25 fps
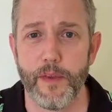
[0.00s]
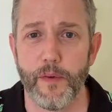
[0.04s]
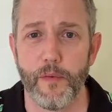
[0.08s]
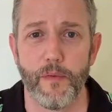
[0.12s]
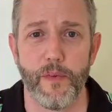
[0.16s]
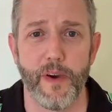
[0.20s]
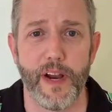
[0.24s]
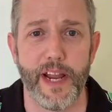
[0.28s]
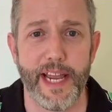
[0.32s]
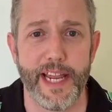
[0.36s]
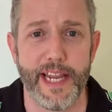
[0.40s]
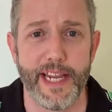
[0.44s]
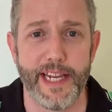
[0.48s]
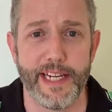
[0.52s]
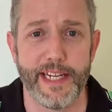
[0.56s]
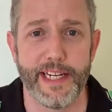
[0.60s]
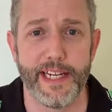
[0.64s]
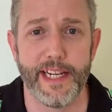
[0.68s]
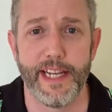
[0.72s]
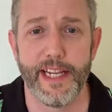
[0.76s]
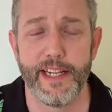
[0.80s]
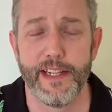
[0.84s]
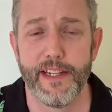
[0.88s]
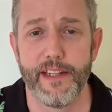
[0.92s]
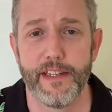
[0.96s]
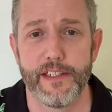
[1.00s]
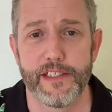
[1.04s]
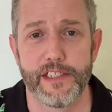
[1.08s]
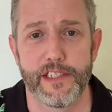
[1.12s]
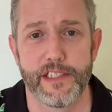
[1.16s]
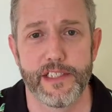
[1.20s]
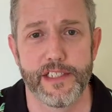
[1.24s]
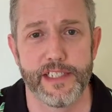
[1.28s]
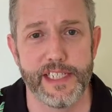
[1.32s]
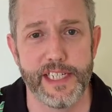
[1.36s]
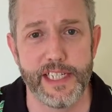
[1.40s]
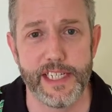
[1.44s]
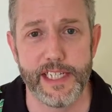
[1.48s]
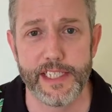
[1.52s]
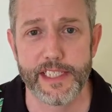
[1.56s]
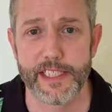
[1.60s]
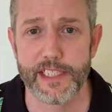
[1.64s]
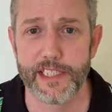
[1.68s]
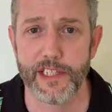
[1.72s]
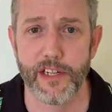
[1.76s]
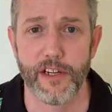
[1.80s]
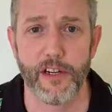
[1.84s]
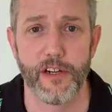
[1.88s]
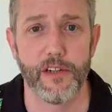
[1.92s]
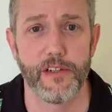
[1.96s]
the rain and the sea
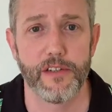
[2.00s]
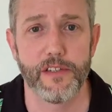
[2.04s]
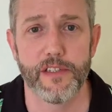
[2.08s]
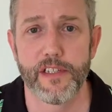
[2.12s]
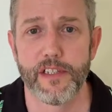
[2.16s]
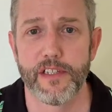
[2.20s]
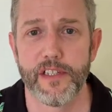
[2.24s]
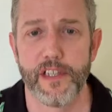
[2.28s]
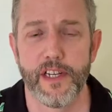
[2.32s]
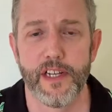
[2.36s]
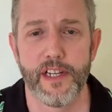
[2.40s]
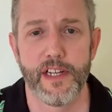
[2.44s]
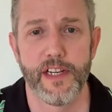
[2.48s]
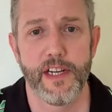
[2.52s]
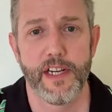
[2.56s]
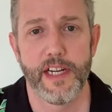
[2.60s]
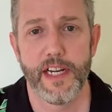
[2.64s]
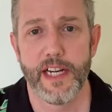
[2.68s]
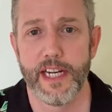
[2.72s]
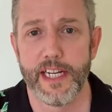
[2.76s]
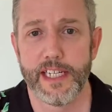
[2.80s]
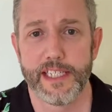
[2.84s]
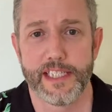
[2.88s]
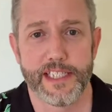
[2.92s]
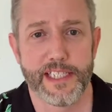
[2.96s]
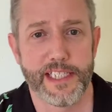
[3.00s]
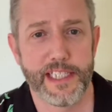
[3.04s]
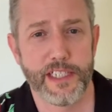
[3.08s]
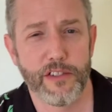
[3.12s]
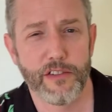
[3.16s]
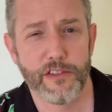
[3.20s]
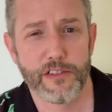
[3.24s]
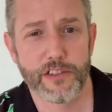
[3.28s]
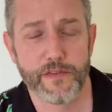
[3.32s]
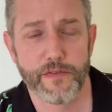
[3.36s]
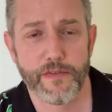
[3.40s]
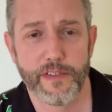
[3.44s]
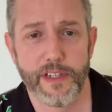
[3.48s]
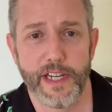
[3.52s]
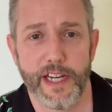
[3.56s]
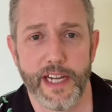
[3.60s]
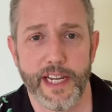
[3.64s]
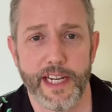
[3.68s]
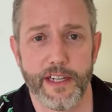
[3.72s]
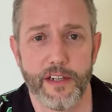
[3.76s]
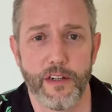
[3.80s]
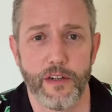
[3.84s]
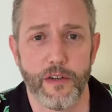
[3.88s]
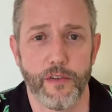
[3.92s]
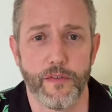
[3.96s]
salt, seagulls
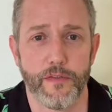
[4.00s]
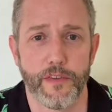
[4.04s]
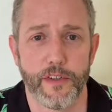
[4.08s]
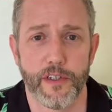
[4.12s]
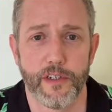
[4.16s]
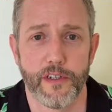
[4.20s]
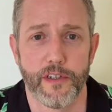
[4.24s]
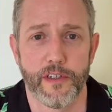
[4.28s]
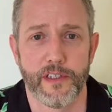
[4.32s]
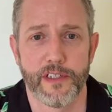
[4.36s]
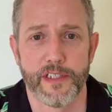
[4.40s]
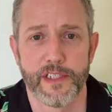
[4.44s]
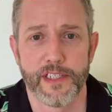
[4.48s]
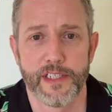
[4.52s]
flying over,